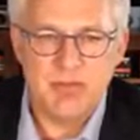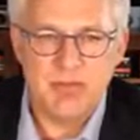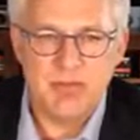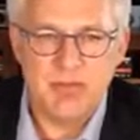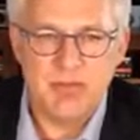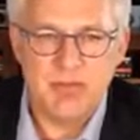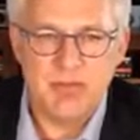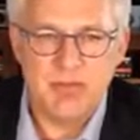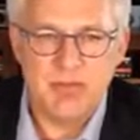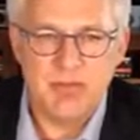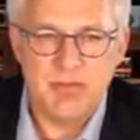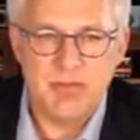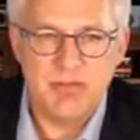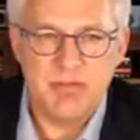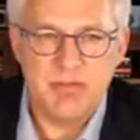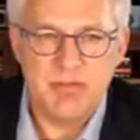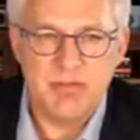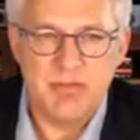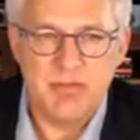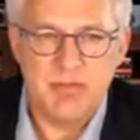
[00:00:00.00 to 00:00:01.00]

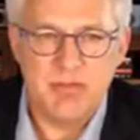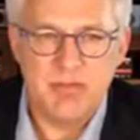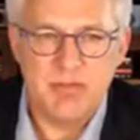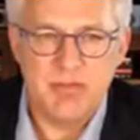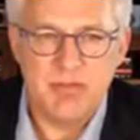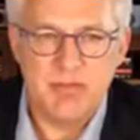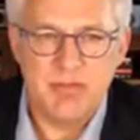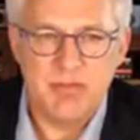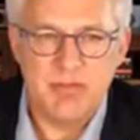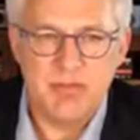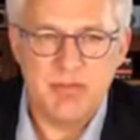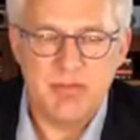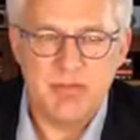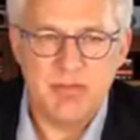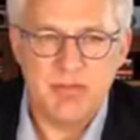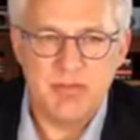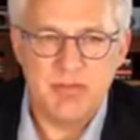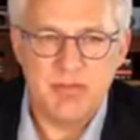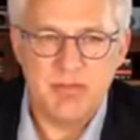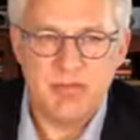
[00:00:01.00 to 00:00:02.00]

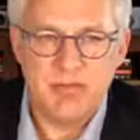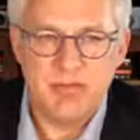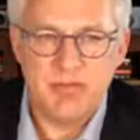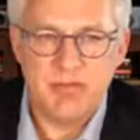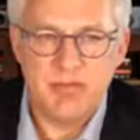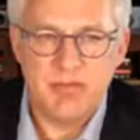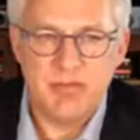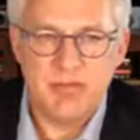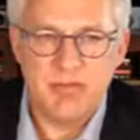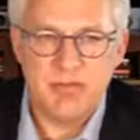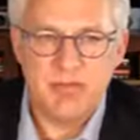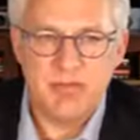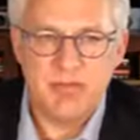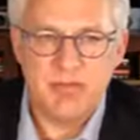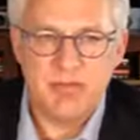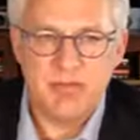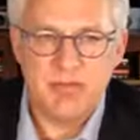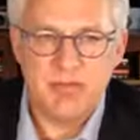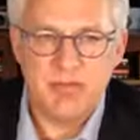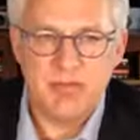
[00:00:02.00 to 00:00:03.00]

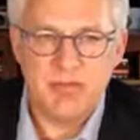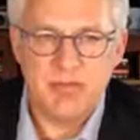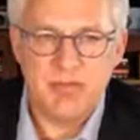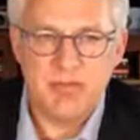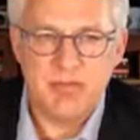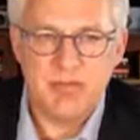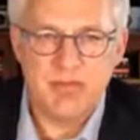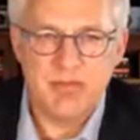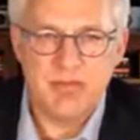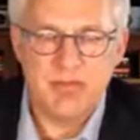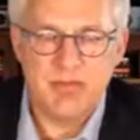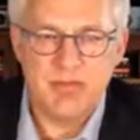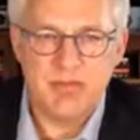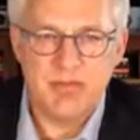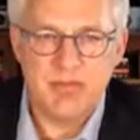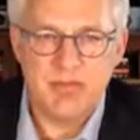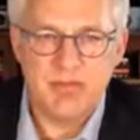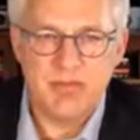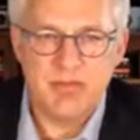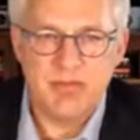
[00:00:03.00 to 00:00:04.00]

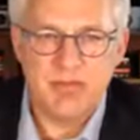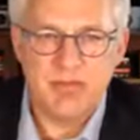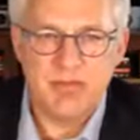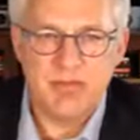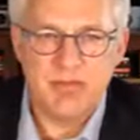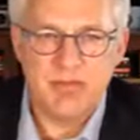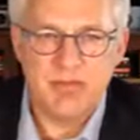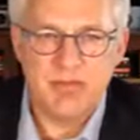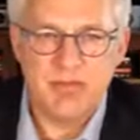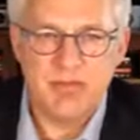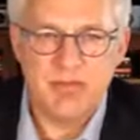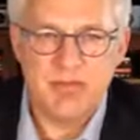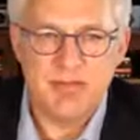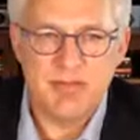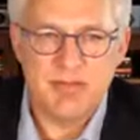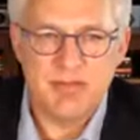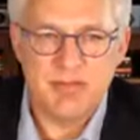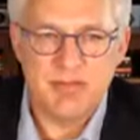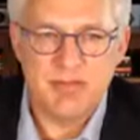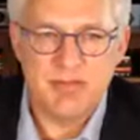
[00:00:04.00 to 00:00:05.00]

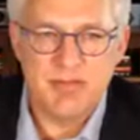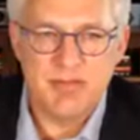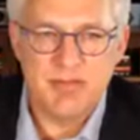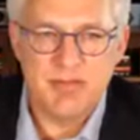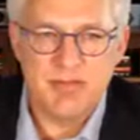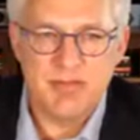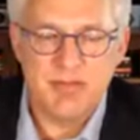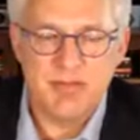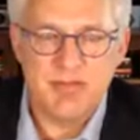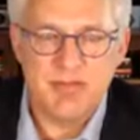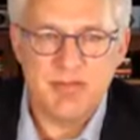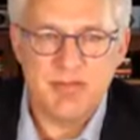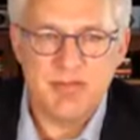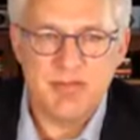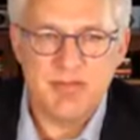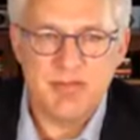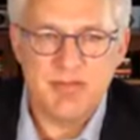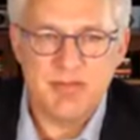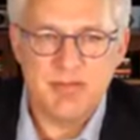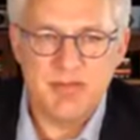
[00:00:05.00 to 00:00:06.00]

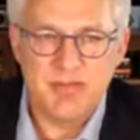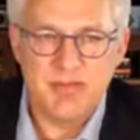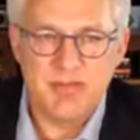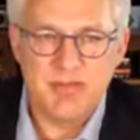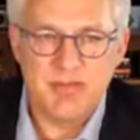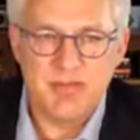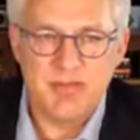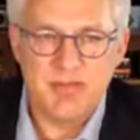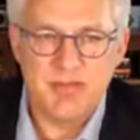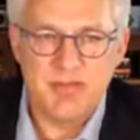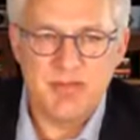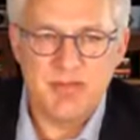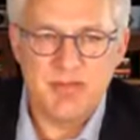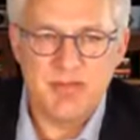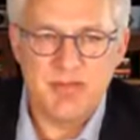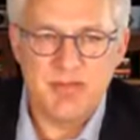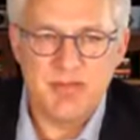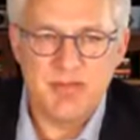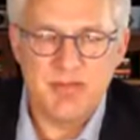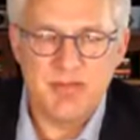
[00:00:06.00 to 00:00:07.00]

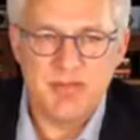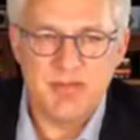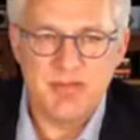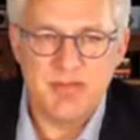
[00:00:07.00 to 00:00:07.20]
No words are spoken by the person on screen.